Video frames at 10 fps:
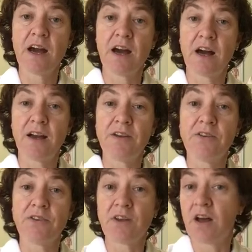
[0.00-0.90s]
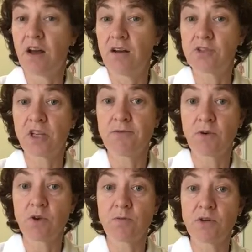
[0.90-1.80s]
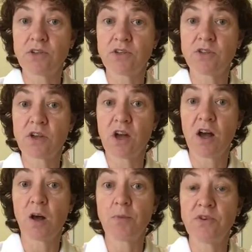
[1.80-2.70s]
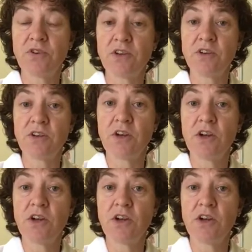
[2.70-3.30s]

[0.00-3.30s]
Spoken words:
and telephone numbers Harpenden